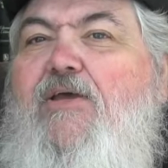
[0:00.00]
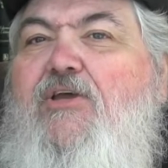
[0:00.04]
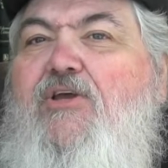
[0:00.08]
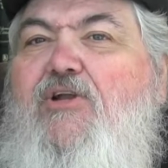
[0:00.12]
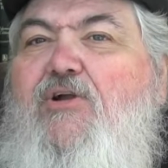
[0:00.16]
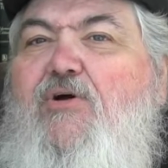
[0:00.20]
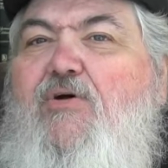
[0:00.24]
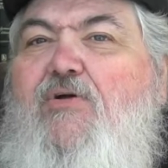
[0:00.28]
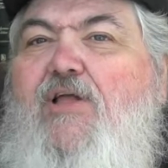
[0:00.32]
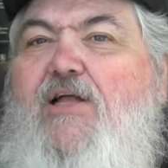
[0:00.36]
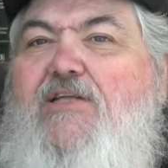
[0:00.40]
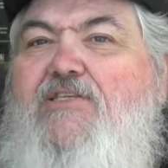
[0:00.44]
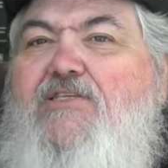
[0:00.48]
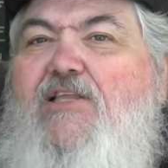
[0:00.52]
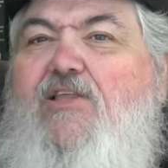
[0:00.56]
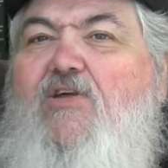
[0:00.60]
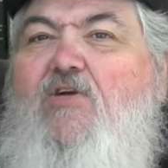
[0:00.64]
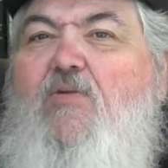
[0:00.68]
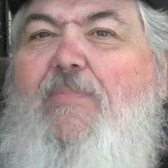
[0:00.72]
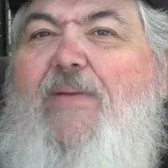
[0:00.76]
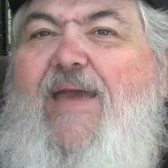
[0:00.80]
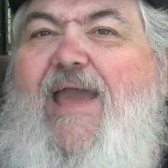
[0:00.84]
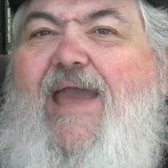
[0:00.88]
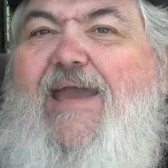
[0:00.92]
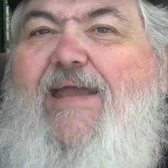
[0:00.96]
You know, lots of
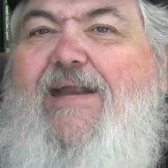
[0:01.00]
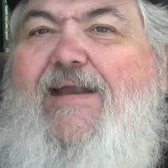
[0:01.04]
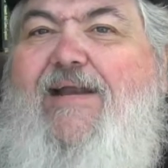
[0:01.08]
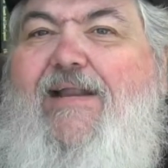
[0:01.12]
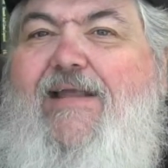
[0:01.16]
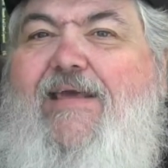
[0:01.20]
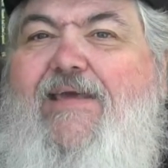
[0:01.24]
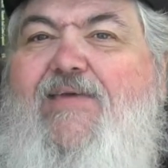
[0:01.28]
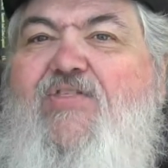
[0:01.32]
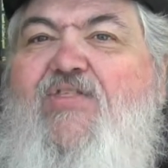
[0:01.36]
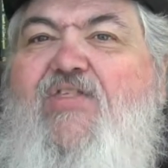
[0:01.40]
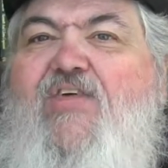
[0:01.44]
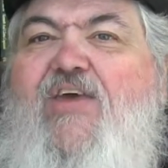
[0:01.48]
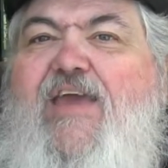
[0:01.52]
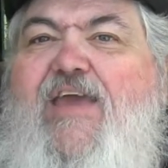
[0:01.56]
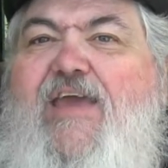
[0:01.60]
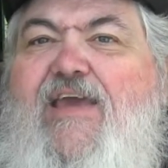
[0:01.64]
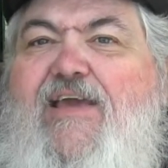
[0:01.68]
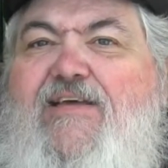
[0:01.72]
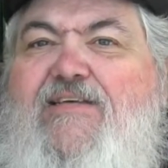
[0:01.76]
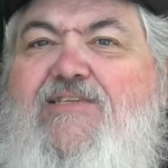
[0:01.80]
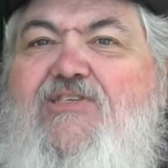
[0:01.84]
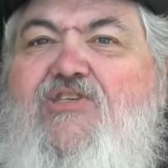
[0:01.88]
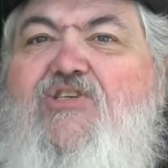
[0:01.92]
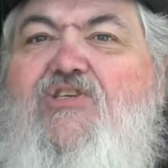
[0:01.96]
little panel-y
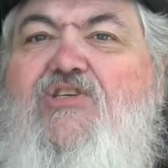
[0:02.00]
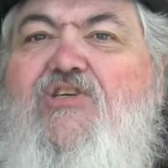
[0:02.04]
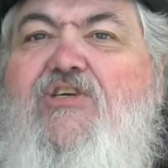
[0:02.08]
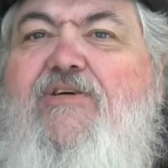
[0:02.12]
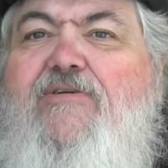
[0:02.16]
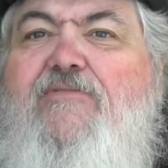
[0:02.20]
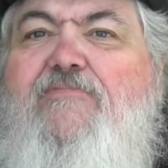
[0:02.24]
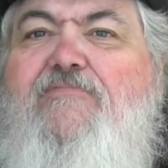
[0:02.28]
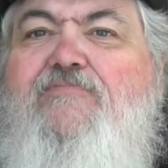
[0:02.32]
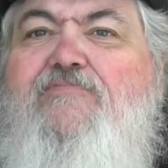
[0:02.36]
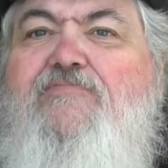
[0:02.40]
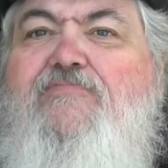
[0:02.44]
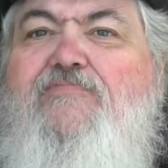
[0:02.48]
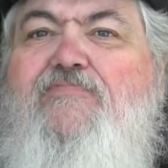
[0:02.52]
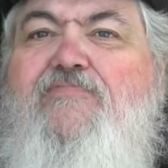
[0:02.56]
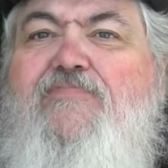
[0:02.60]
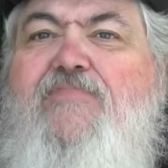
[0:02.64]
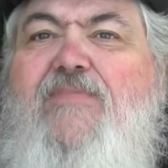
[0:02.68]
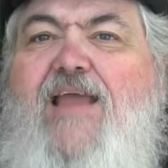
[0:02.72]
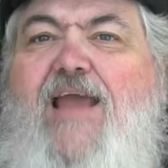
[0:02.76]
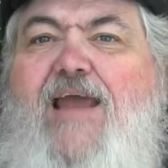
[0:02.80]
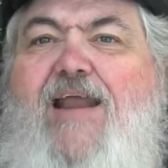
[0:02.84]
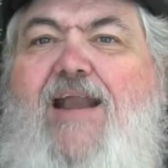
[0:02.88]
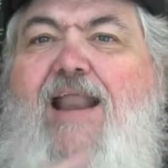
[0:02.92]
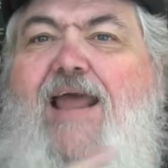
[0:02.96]
things.
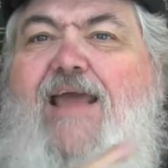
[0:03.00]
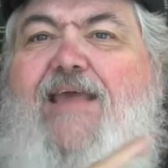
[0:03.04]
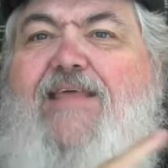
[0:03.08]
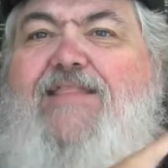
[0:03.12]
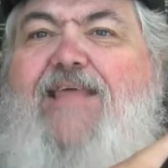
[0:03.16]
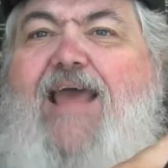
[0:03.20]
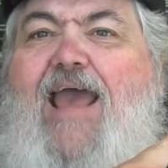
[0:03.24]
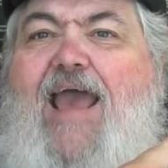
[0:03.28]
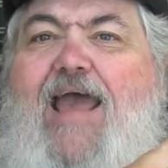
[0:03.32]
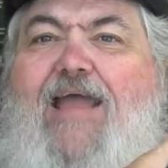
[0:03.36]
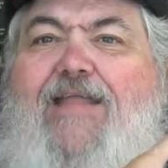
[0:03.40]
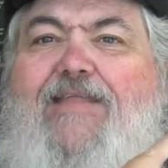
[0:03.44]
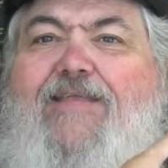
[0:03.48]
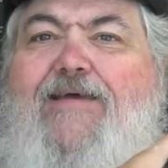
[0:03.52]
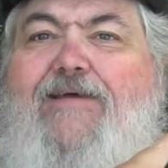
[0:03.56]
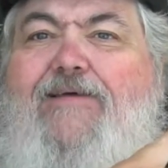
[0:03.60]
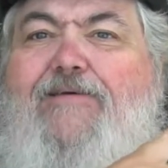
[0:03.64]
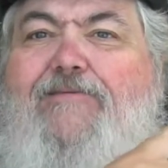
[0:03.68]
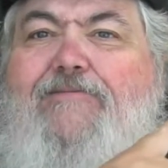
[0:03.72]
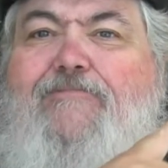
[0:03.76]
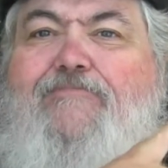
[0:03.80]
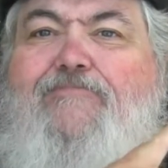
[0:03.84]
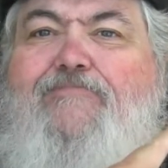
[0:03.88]
Kind of like that.